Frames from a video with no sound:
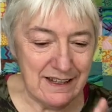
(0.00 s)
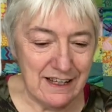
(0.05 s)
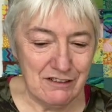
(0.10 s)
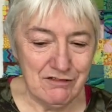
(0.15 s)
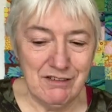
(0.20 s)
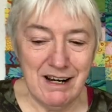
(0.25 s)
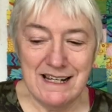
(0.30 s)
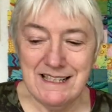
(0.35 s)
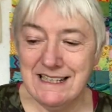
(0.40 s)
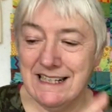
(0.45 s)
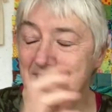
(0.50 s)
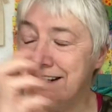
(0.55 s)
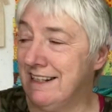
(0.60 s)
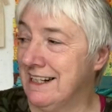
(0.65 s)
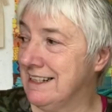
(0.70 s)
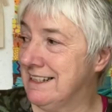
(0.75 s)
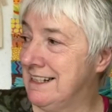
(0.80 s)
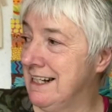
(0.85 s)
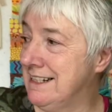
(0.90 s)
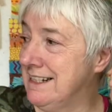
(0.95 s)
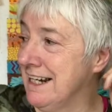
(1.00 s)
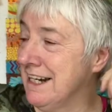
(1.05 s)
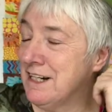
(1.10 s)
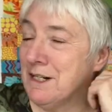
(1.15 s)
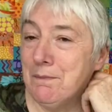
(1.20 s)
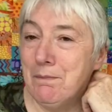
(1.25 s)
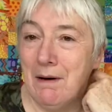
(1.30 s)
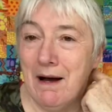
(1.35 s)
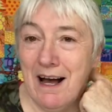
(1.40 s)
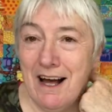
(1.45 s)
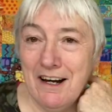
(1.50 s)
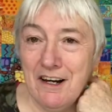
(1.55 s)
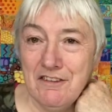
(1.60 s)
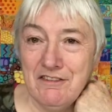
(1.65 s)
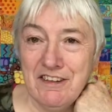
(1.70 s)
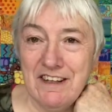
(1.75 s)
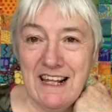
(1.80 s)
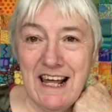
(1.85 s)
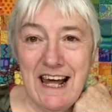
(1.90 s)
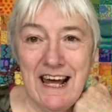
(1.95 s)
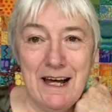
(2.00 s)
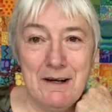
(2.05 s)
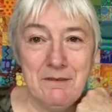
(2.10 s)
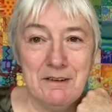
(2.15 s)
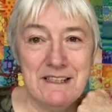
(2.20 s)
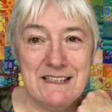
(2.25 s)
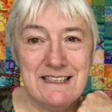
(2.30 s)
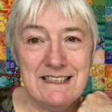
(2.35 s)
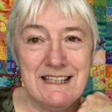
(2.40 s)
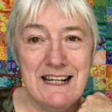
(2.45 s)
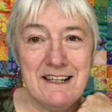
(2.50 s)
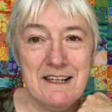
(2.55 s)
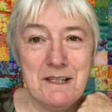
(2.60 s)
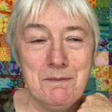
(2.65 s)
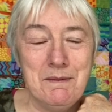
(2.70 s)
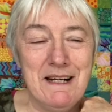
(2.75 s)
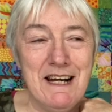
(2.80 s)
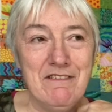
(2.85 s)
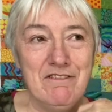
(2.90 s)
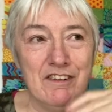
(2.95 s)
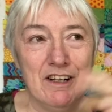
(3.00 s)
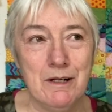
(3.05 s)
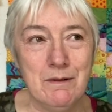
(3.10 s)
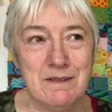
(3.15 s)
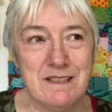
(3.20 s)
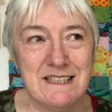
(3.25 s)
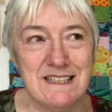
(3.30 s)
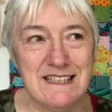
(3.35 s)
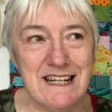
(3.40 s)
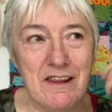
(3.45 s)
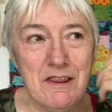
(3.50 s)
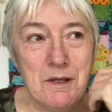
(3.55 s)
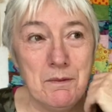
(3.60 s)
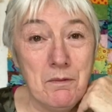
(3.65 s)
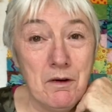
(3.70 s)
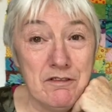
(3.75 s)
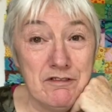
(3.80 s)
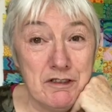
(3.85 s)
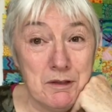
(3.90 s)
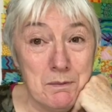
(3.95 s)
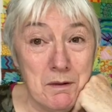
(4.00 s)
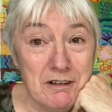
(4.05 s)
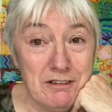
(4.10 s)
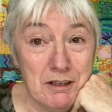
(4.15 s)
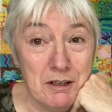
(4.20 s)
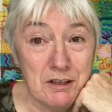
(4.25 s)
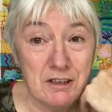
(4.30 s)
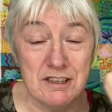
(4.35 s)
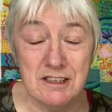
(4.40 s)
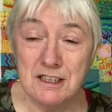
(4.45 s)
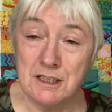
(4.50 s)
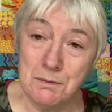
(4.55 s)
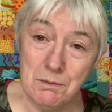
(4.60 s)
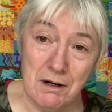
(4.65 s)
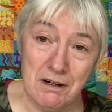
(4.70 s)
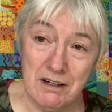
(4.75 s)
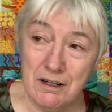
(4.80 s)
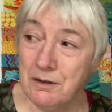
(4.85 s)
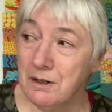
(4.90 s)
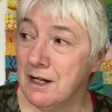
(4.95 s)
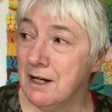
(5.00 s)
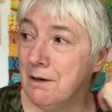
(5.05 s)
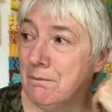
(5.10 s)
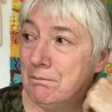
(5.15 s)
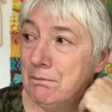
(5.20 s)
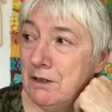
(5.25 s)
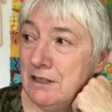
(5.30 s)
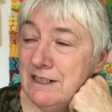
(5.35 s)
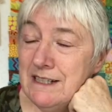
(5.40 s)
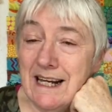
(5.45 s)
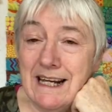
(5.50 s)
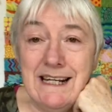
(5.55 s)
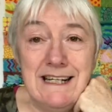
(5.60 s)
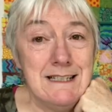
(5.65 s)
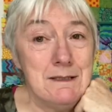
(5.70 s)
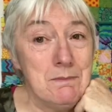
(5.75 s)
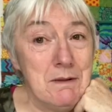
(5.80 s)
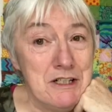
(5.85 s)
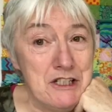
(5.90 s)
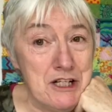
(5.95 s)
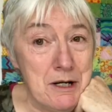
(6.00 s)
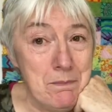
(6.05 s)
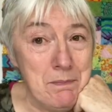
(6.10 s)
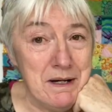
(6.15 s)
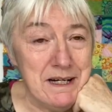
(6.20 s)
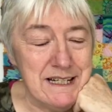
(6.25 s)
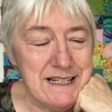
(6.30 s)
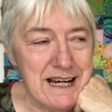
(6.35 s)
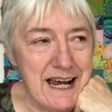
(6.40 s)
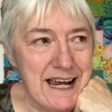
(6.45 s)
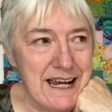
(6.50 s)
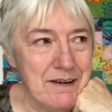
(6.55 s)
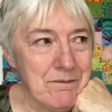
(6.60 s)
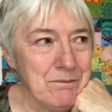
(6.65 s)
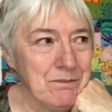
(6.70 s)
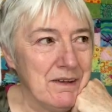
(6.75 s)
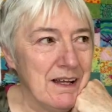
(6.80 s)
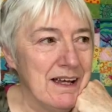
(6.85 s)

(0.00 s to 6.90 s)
They're ready. They're sitting in a pile over there. I'm going to stick them in envelopes and send them off tomorrow, because tomorrow, Monday, is my shipping day.